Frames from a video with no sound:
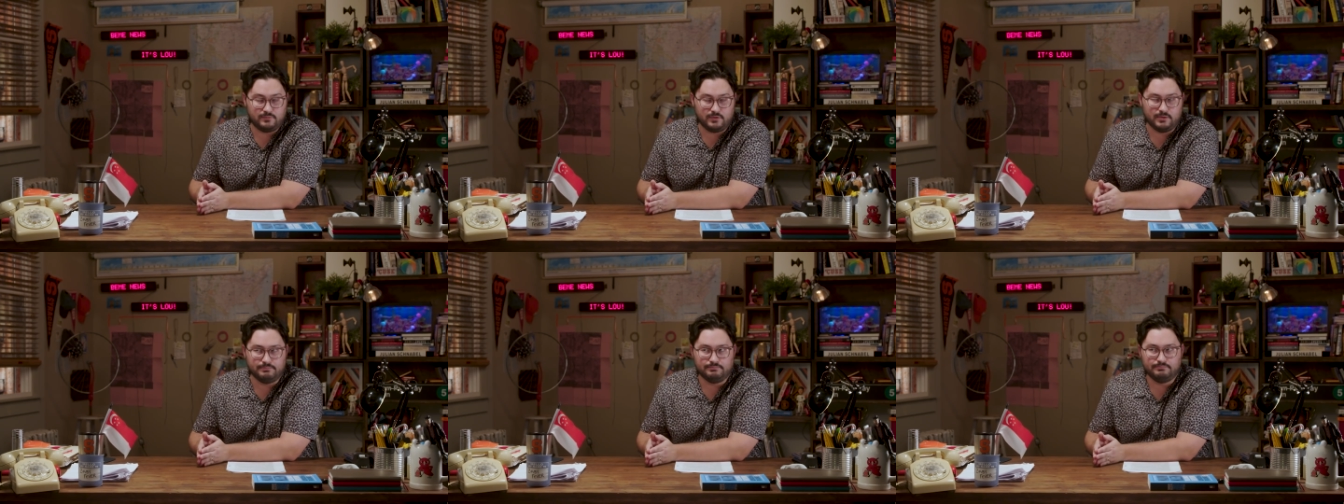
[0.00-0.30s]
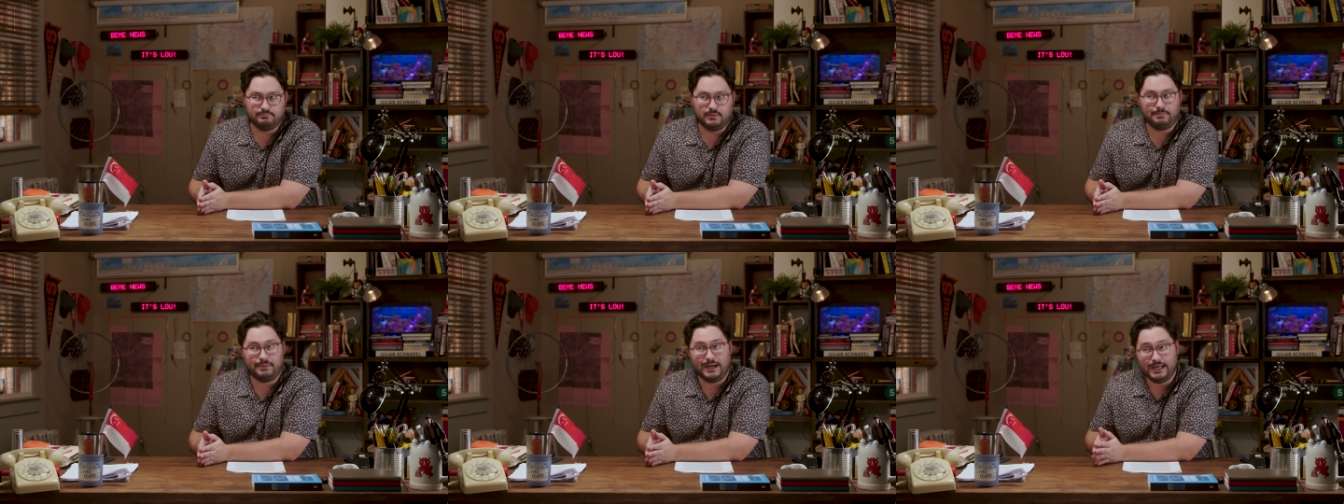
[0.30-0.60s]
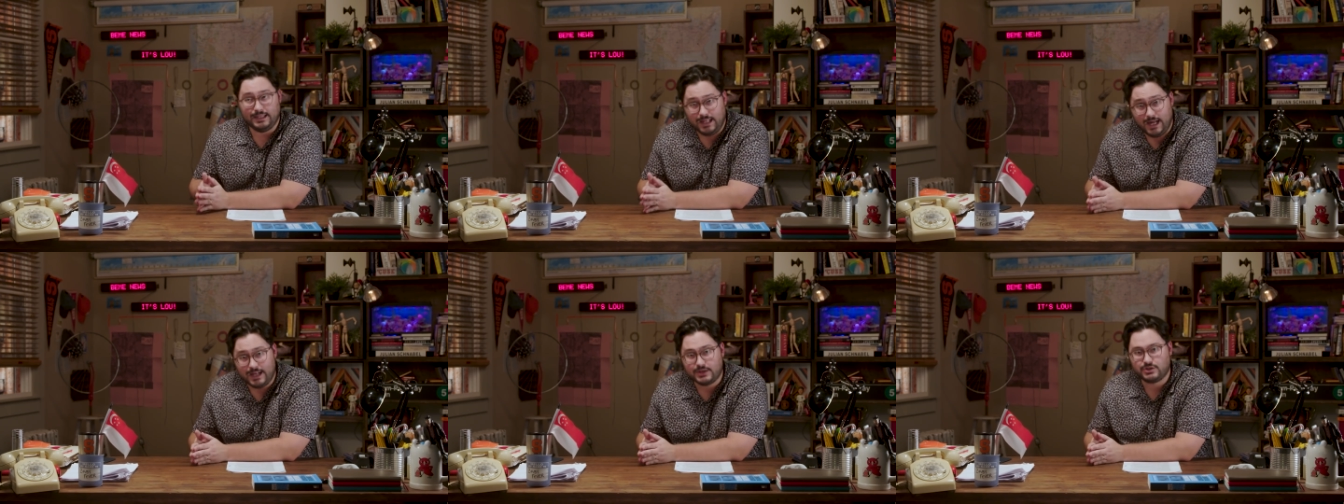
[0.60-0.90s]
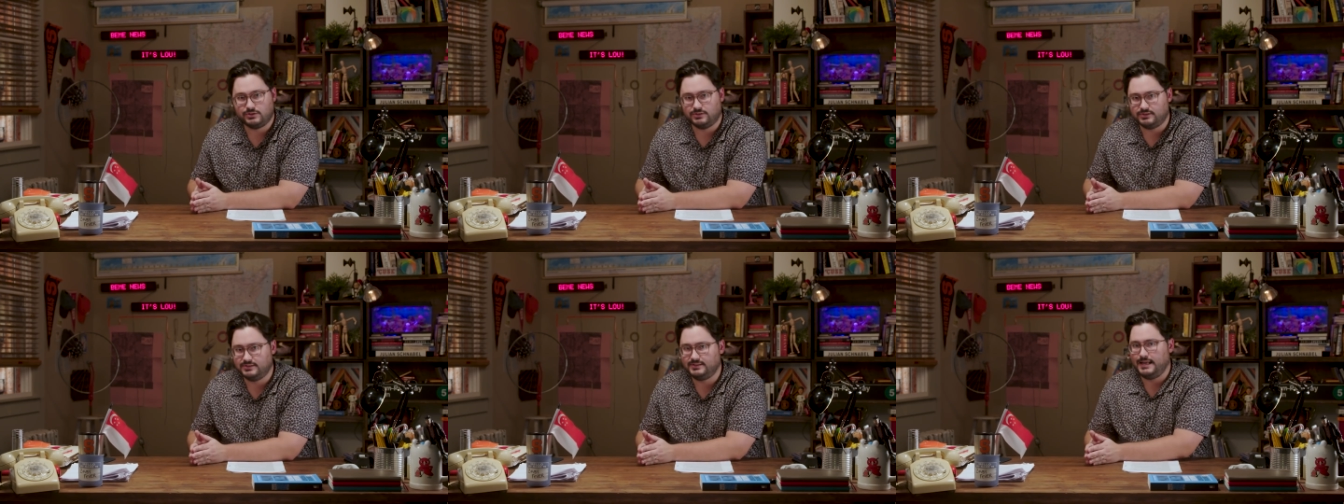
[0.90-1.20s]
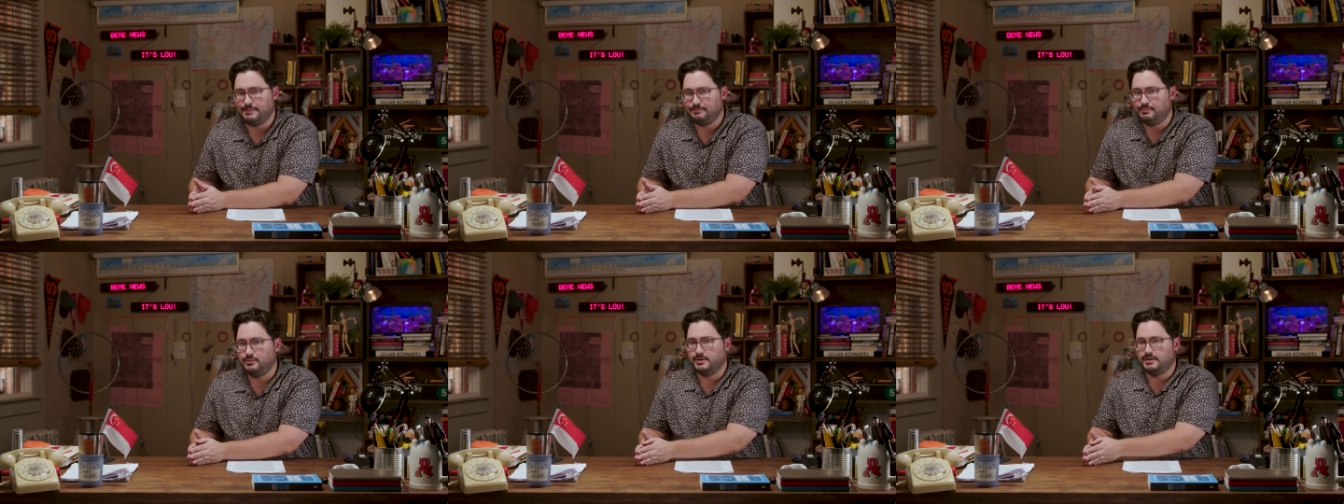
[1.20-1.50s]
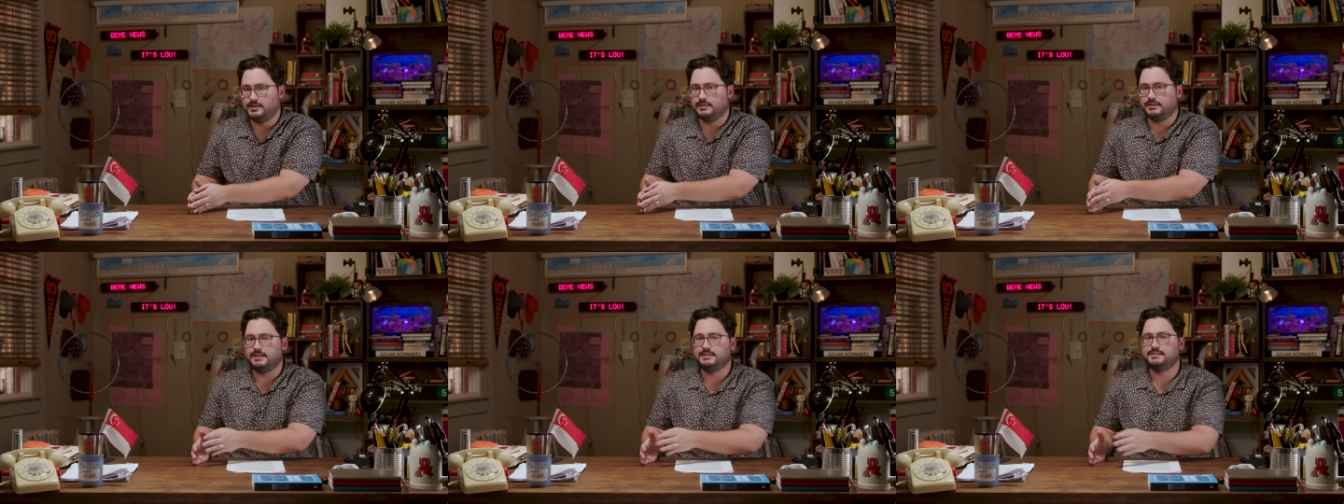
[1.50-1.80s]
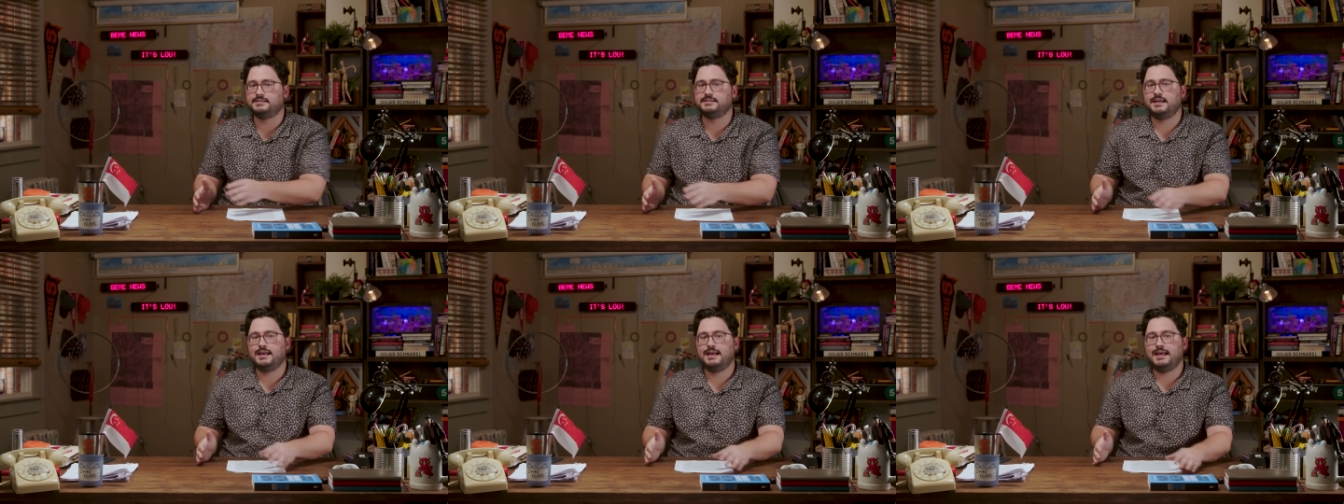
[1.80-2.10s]
from a biological standpoint at
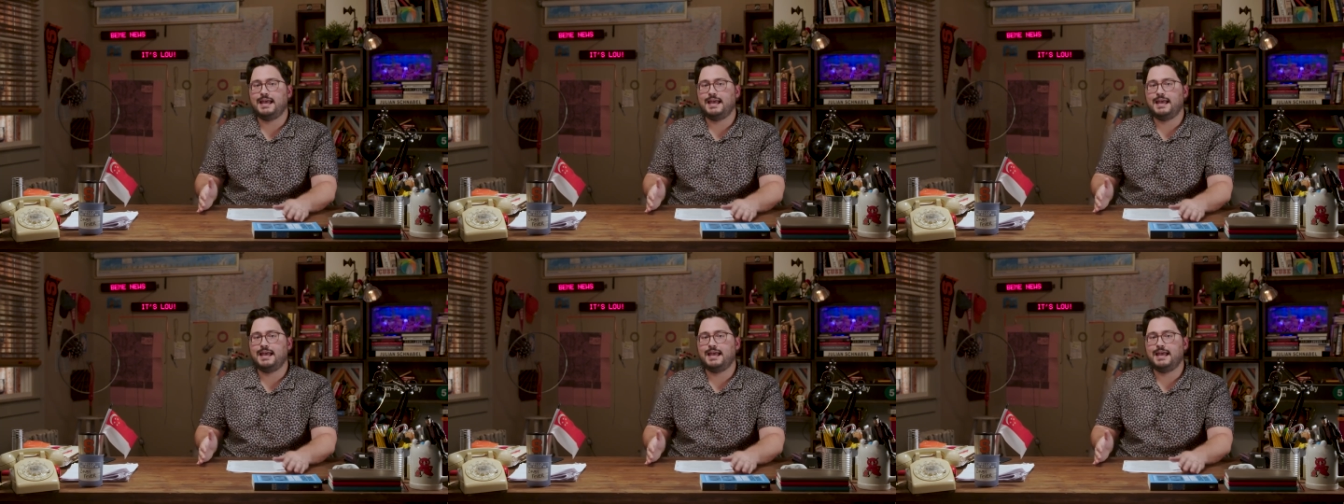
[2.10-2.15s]
least,